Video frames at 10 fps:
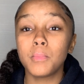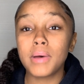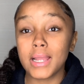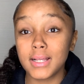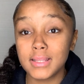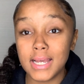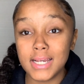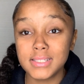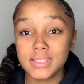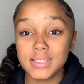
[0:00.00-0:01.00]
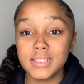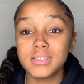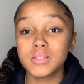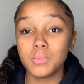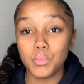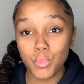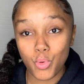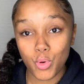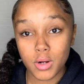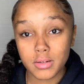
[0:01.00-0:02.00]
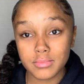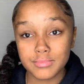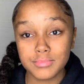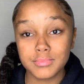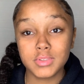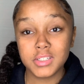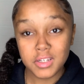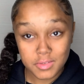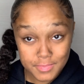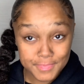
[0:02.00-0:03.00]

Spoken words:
my glasses more. So,